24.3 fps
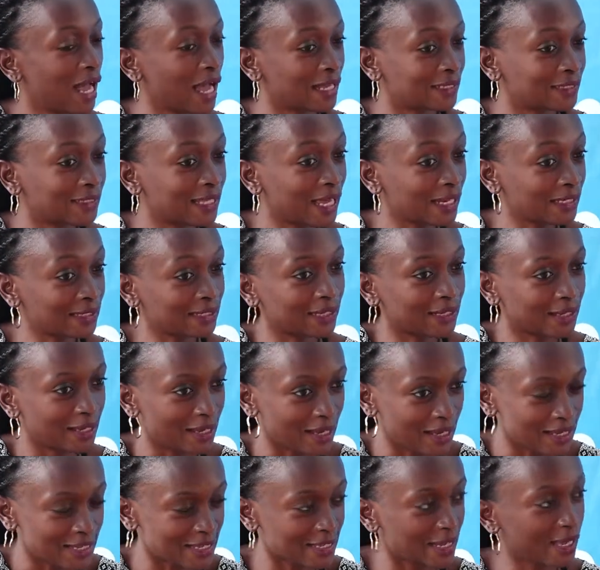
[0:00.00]
at that
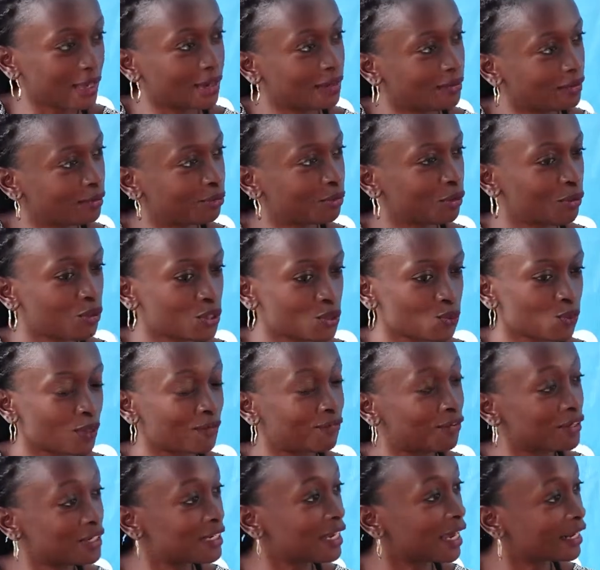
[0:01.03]
scale, because
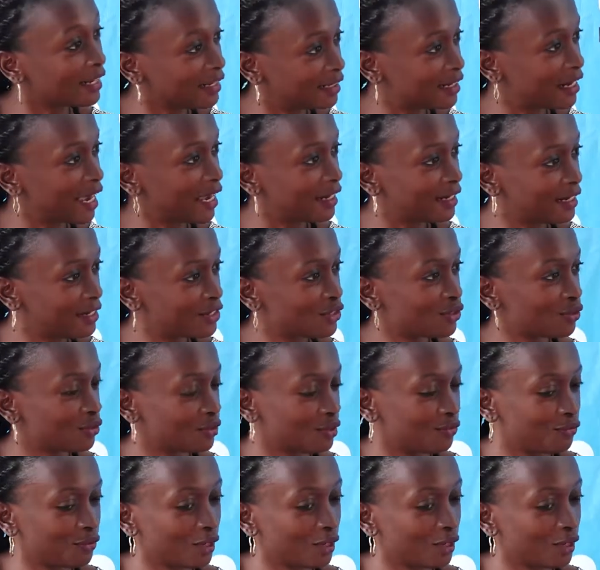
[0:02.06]
we're feeding an, a nation,